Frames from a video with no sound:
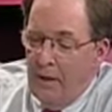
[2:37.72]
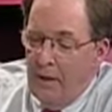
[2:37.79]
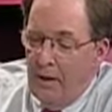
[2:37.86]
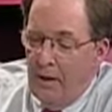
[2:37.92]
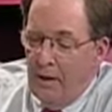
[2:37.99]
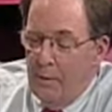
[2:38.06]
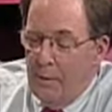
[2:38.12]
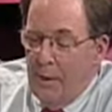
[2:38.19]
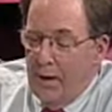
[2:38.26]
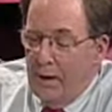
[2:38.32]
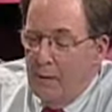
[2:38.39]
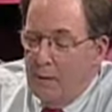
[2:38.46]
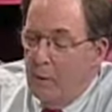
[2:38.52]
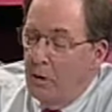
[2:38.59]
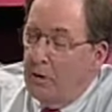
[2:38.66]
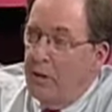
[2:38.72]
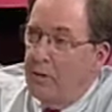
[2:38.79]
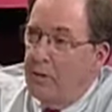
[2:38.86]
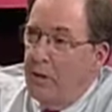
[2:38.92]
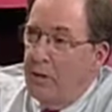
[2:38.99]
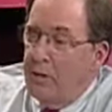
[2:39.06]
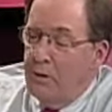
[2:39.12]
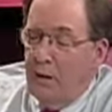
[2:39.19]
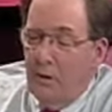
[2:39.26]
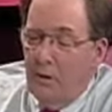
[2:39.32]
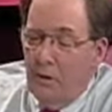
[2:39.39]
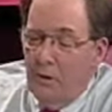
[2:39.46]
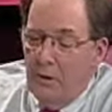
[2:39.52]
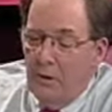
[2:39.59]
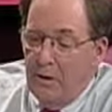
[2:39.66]
On the back of the book, the phrase that I
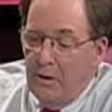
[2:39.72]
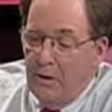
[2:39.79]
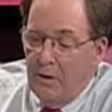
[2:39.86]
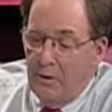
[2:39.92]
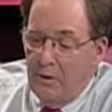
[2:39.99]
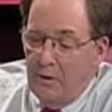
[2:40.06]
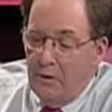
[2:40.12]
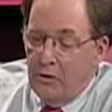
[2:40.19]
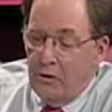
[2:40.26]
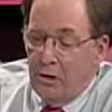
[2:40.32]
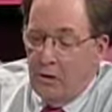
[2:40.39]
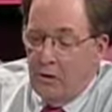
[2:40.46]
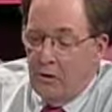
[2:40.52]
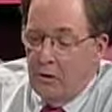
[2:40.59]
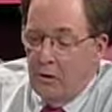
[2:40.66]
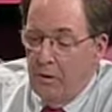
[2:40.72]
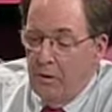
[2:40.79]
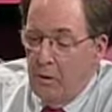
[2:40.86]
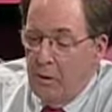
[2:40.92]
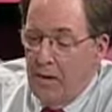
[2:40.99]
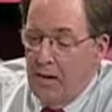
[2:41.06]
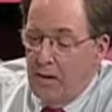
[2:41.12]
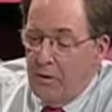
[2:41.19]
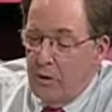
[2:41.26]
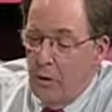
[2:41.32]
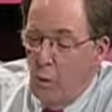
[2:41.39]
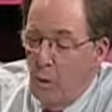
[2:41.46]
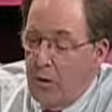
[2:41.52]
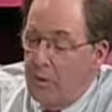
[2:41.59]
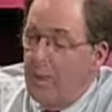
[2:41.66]
read earlier at the start of the show, if you've been
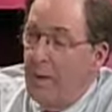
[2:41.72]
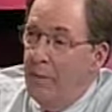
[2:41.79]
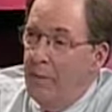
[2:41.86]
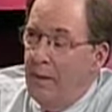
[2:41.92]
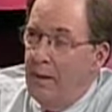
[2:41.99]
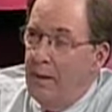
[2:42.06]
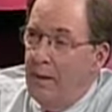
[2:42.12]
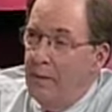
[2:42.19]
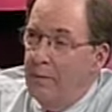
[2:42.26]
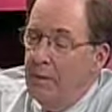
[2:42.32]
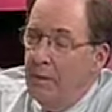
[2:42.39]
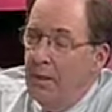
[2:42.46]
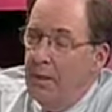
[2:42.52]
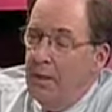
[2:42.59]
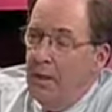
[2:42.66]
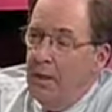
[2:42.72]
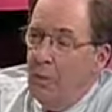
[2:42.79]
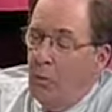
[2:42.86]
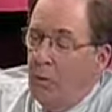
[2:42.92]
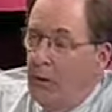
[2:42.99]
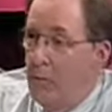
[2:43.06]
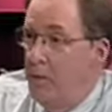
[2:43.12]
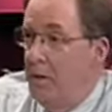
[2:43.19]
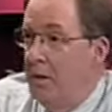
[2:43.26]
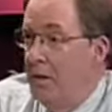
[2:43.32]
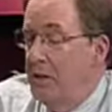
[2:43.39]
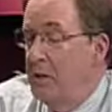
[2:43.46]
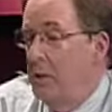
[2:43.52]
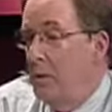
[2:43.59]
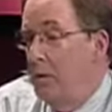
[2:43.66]
asking, where's my bailout? One of the big
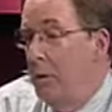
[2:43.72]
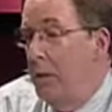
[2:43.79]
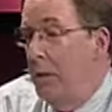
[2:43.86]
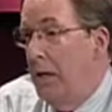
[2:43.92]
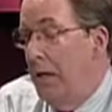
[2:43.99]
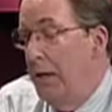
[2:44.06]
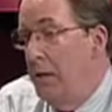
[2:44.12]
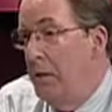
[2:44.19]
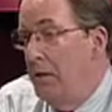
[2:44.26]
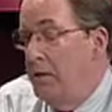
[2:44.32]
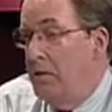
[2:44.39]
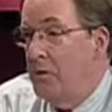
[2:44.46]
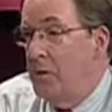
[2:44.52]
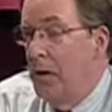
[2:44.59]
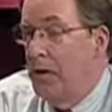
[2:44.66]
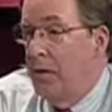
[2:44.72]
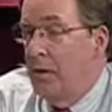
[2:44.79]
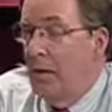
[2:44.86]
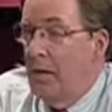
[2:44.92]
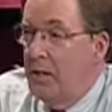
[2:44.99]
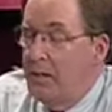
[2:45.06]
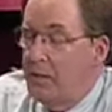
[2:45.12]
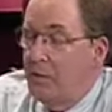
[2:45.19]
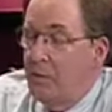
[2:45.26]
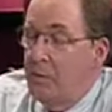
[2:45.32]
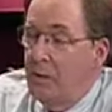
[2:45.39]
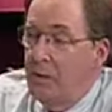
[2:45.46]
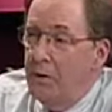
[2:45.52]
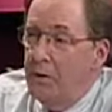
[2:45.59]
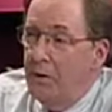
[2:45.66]
things that's been going on in our society the last
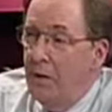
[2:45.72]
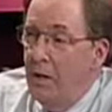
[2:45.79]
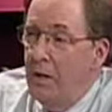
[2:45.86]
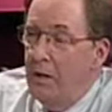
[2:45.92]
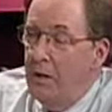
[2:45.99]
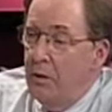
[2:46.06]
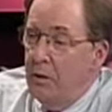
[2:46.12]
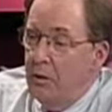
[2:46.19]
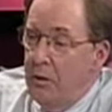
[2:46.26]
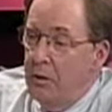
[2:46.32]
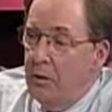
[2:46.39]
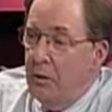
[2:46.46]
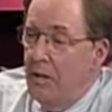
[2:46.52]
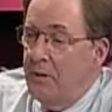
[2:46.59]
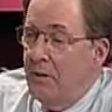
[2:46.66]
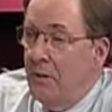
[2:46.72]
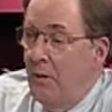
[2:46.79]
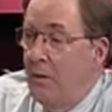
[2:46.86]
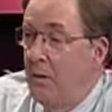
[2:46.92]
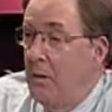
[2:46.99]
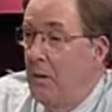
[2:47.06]
few months is people are asking,